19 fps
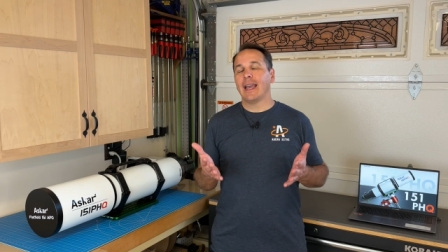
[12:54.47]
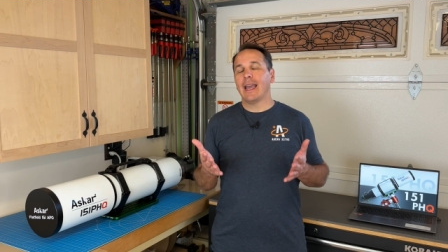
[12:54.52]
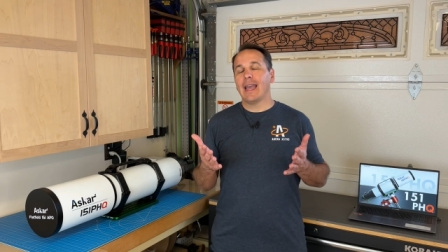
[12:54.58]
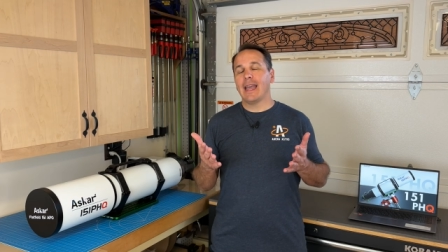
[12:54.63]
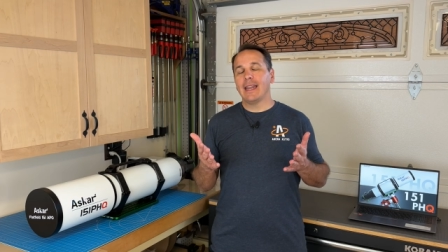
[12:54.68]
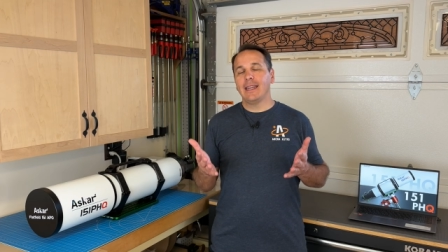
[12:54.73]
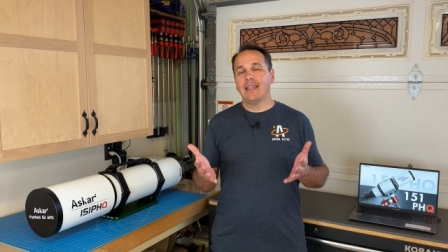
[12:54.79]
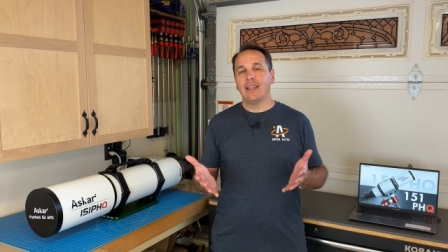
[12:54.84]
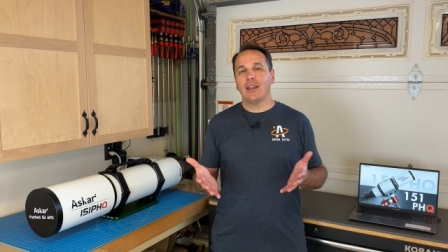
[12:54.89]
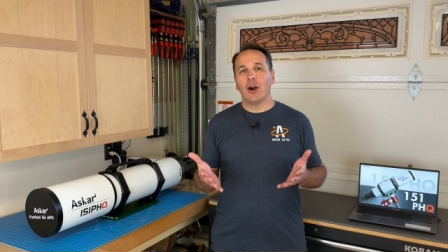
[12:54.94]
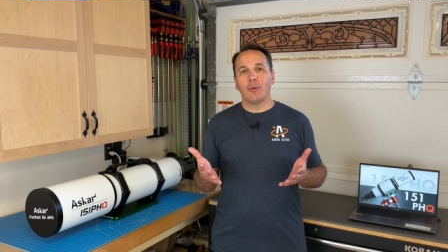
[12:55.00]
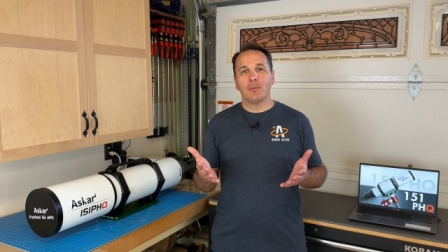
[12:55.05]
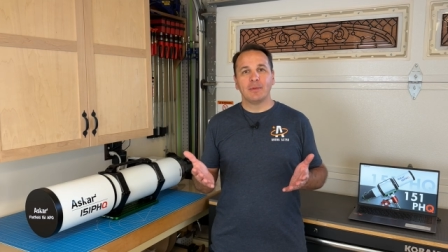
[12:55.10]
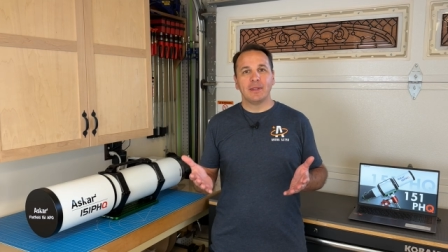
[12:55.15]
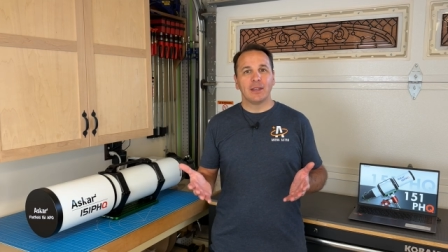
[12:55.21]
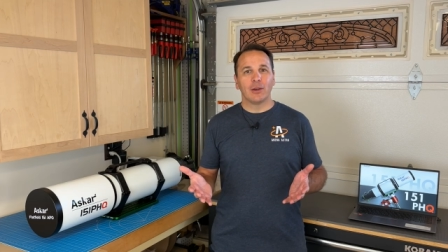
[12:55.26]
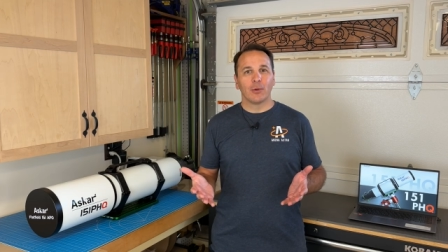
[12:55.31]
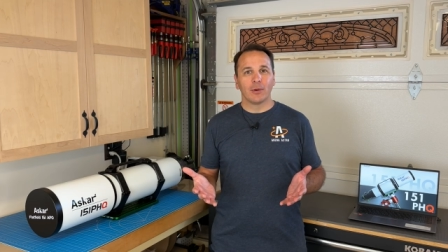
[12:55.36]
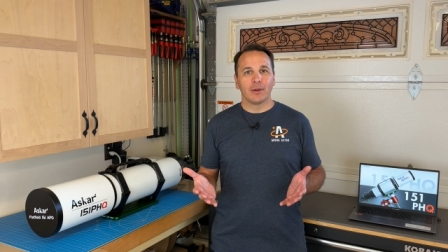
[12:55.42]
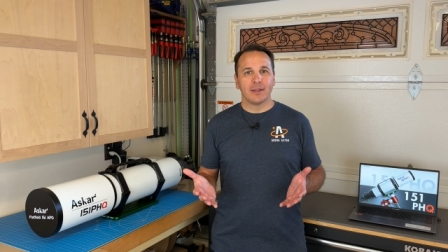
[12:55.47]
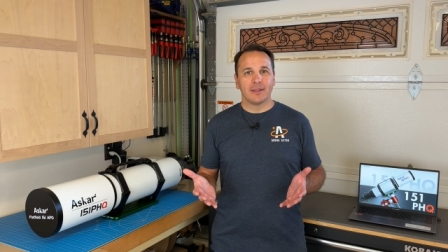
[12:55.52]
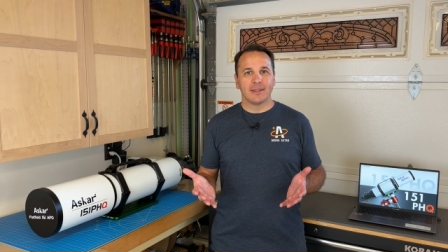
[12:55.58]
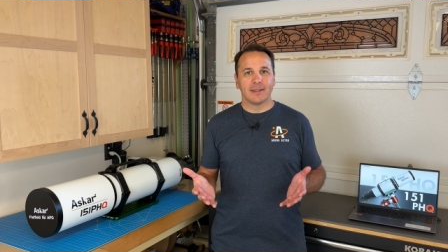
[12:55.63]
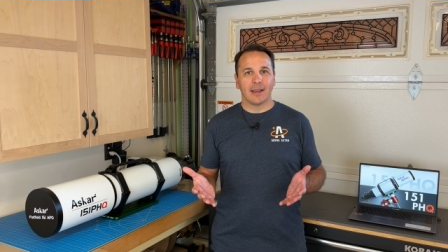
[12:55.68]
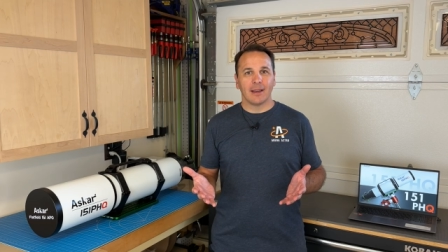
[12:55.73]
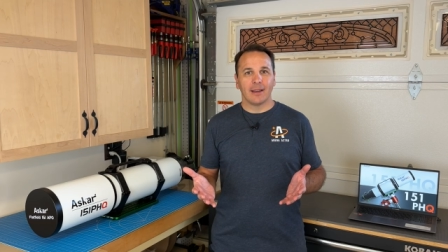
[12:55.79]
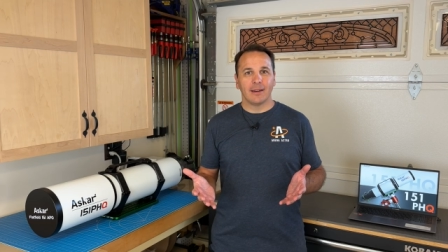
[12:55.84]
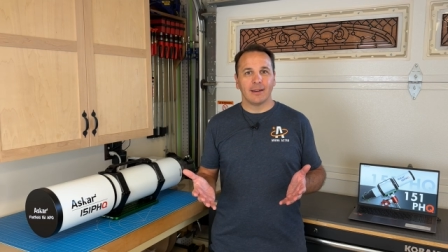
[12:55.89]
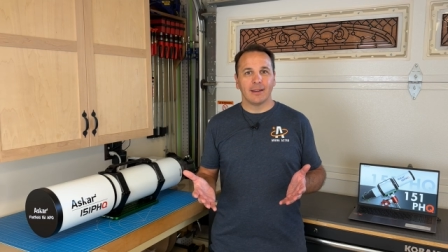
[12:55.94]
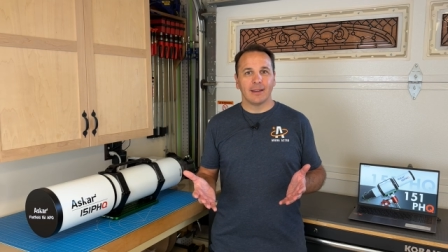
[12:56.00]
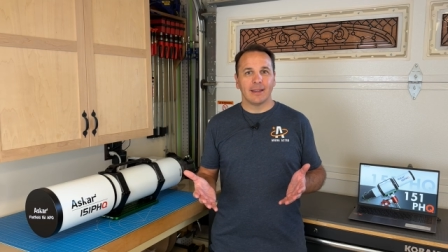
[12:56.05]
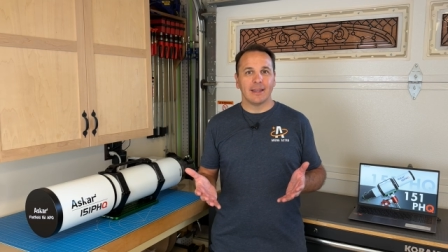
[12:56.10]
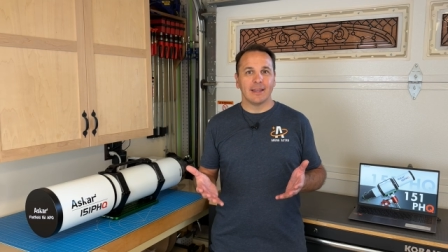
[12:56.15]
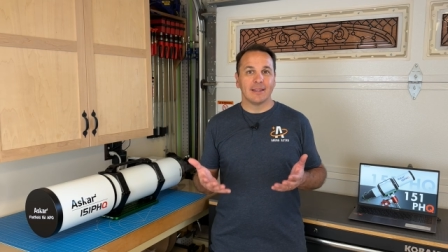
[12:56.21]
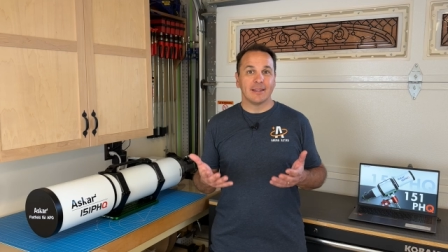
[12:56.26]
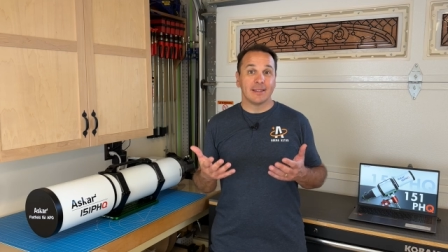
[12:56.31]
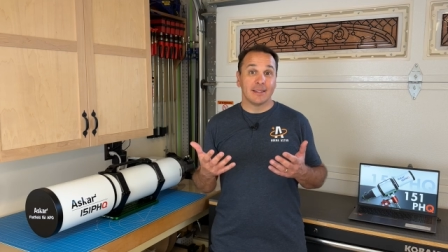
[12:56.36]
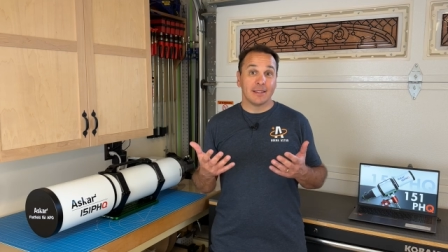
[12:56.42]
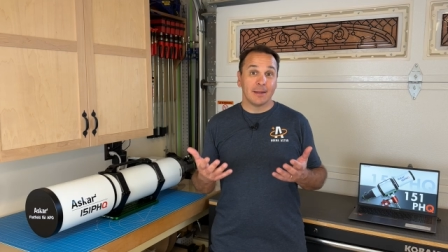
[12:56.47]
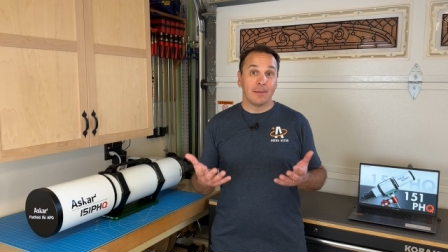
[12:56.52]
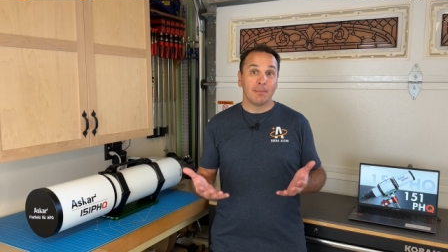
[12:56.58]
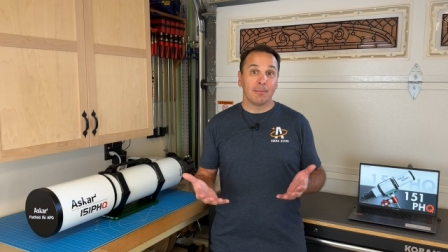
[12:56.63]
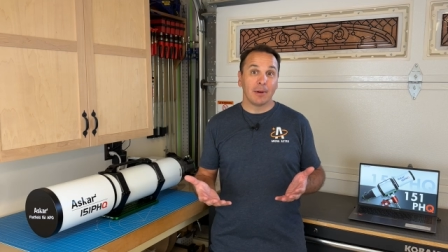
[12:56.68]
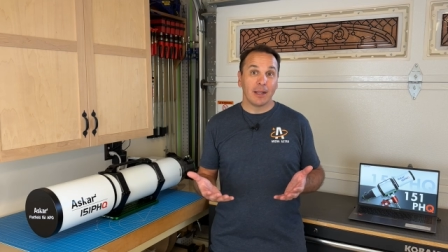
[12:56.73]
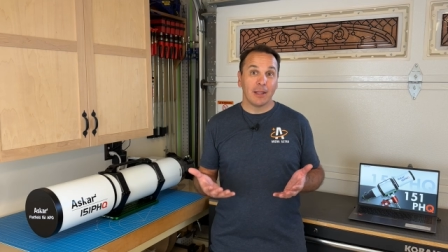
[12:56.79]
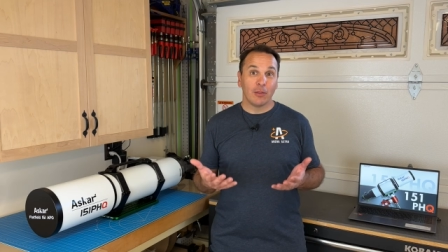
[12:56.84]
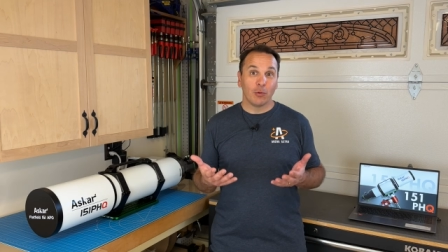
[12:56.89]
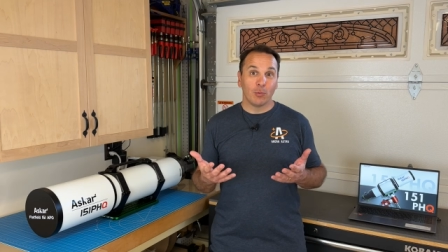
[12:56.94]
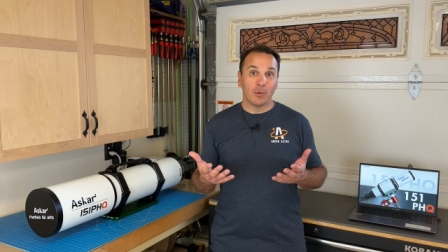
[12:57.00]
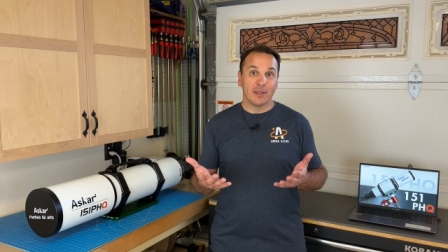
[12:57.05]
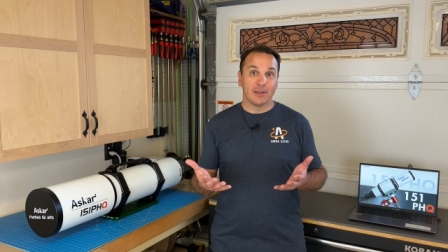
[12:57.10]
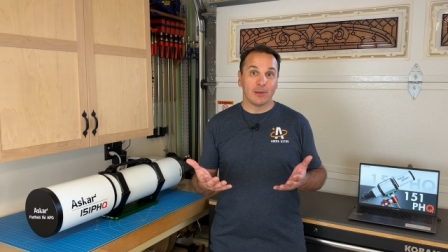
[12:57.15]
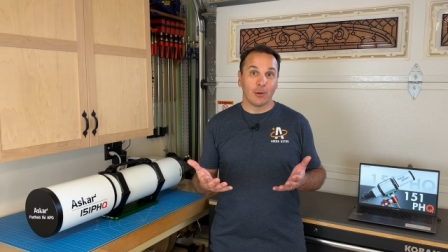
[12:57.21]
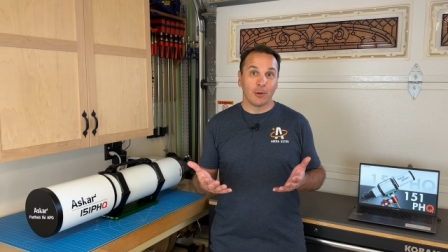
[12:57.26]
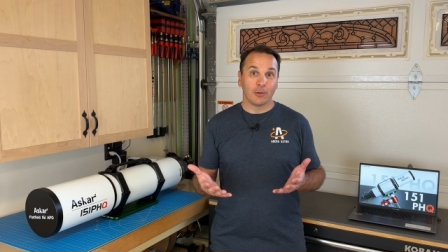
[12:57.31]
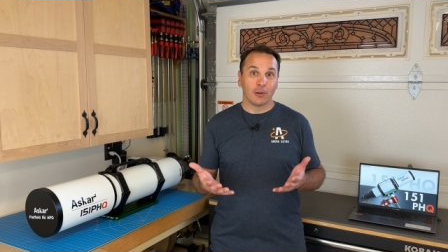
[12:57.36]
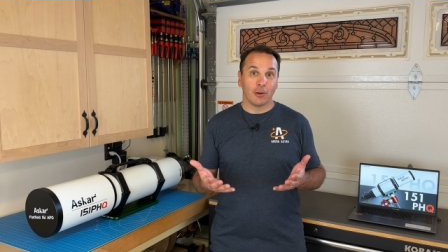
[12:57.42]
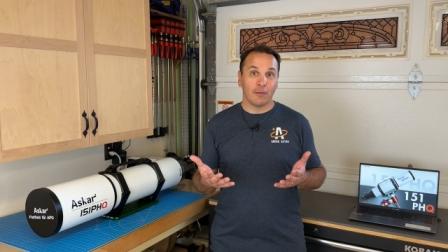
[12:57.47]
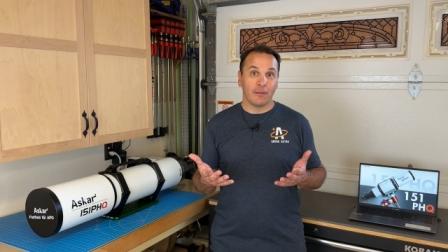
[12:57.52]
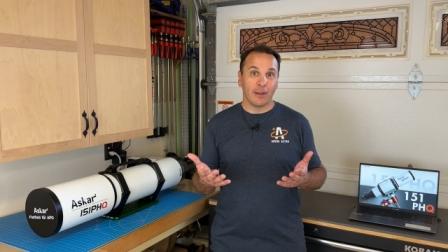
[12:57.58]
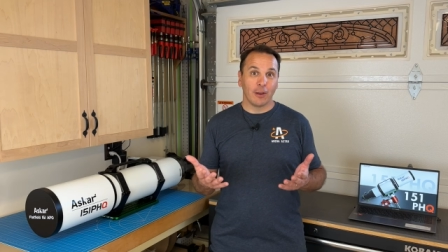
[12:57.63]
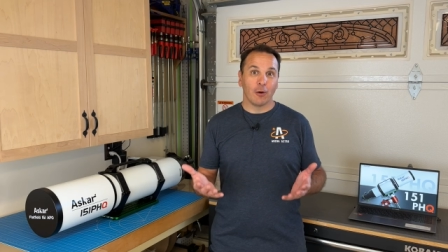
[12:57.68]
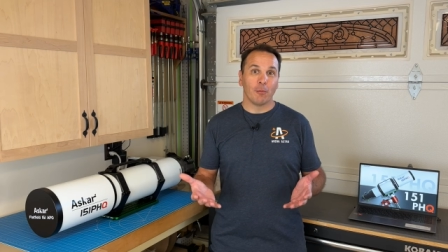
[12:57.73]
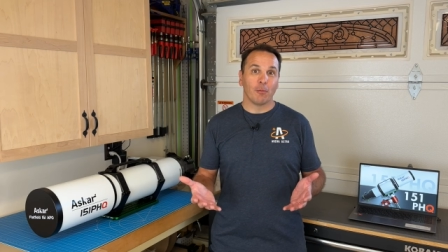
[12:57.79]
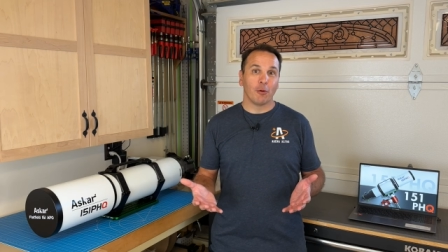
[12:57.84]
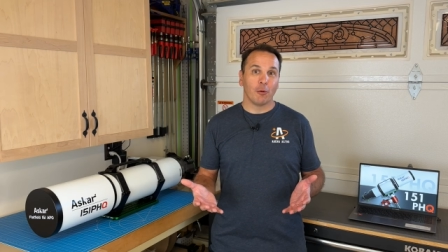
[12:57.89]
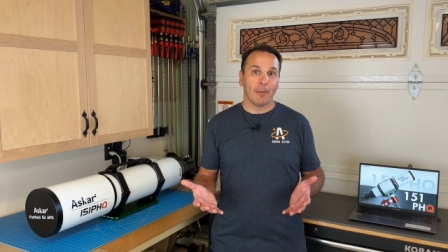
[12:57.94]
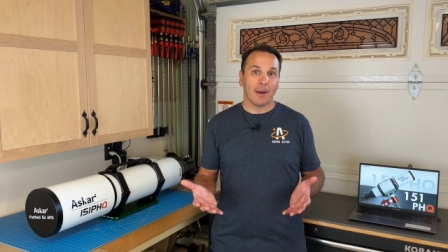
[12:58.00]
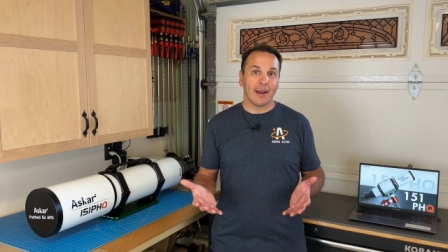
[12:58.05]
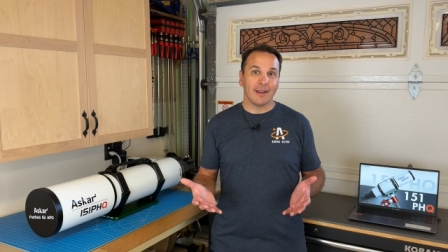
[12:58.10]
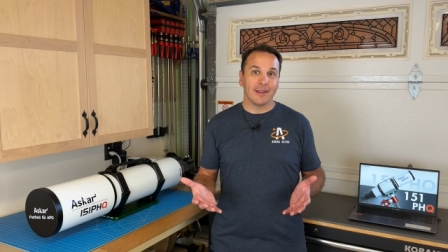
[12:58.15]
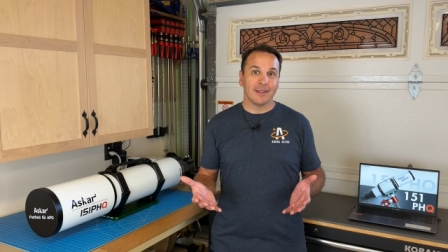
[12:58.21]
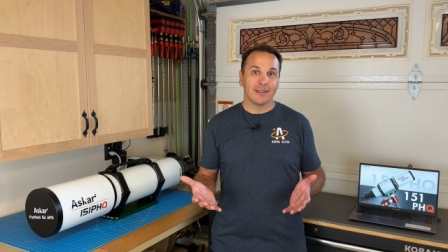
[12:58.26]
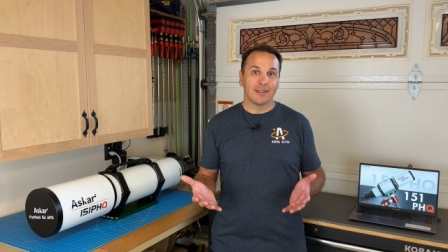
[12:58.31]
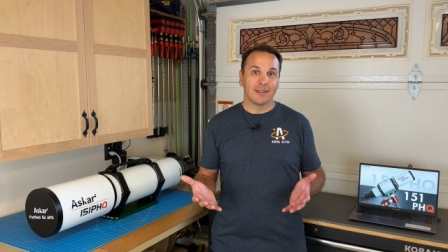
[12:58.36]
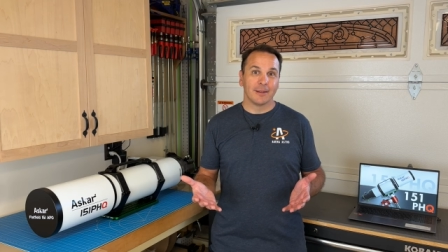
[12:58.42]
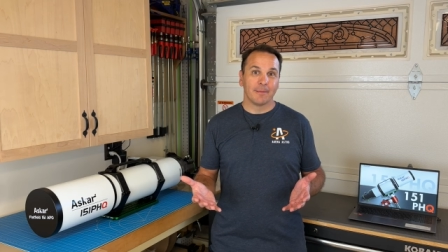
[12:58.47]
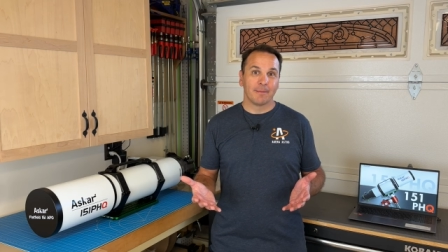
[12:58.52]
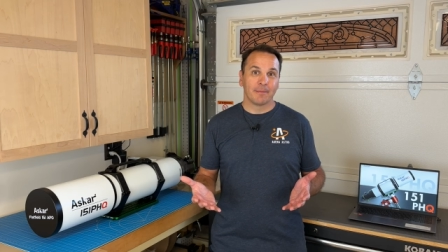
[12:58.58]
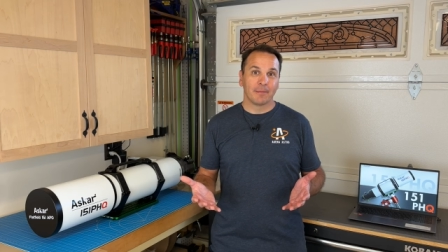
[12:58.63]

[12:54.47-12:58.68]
any optical design is simply the result of a compromise.